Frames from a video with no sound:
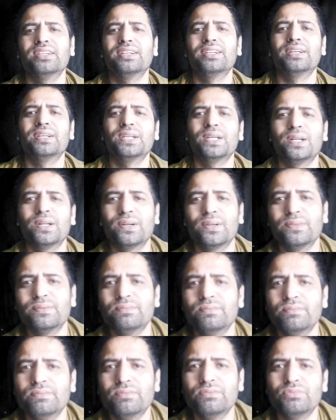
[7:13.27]
and
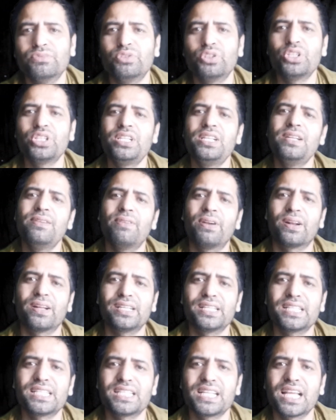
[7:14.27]

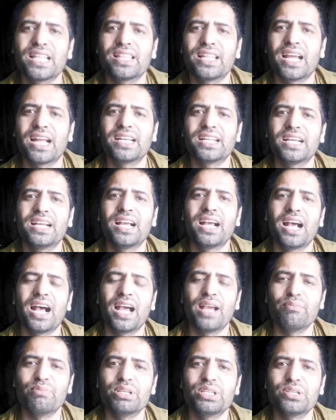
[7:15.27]
receiver understand
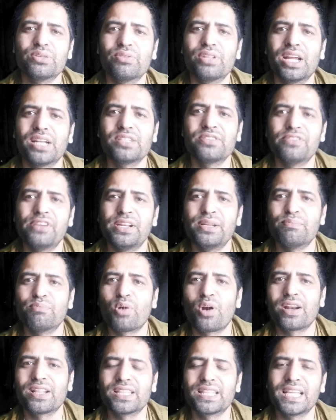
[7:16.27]
that I miss you.
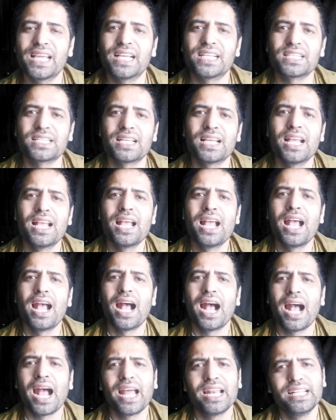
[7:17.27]
That's very important
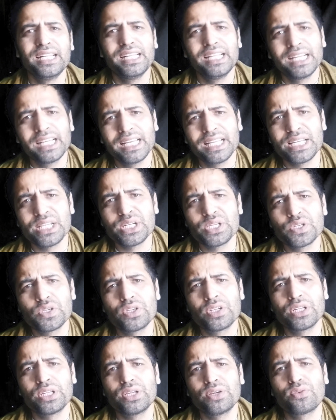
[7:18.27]
things. And in
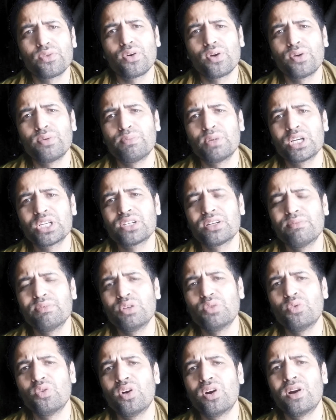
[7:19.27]
English,
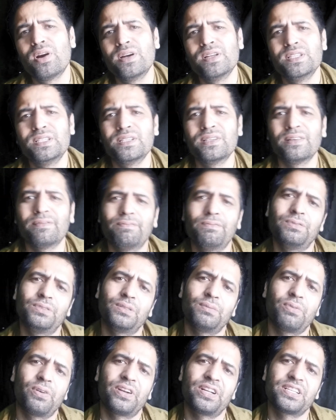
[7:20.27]
most of the
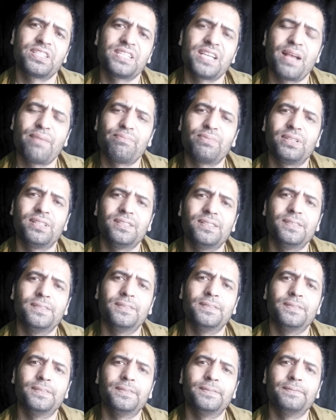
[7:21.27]
words, for
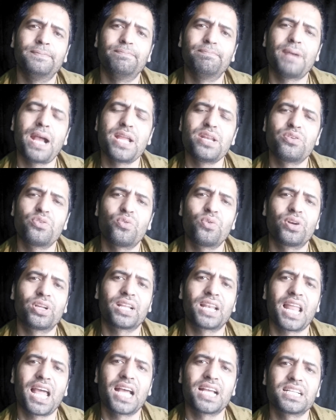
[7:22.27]
example,
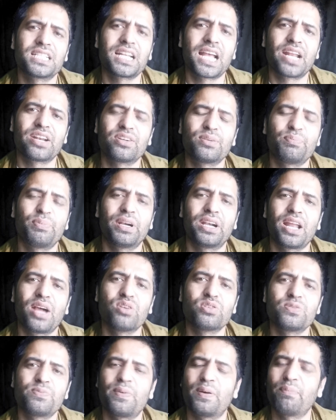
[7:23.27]
minor word class
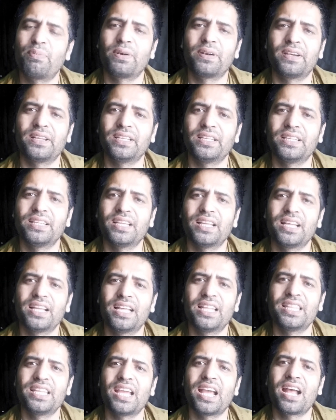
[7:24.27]
are not pronounced
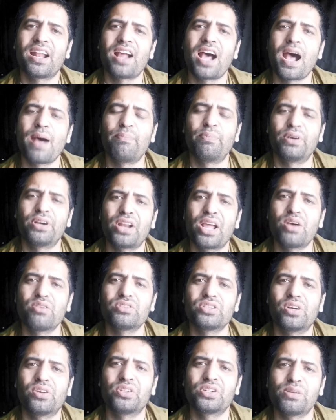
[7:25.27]
properly. They are
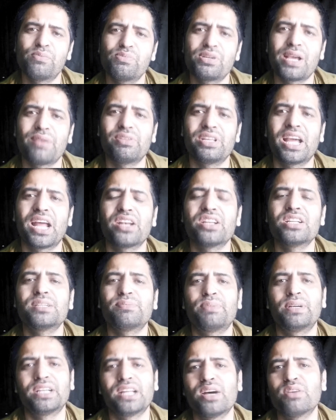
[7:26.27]
half pronounced, or
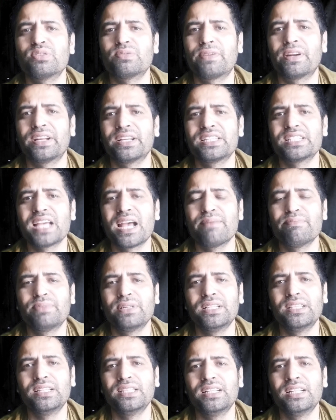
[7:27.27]
sometimes they are not pronounced.
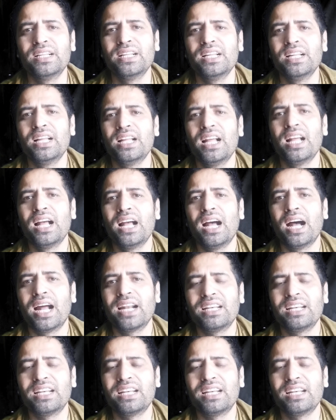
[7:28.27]
For example,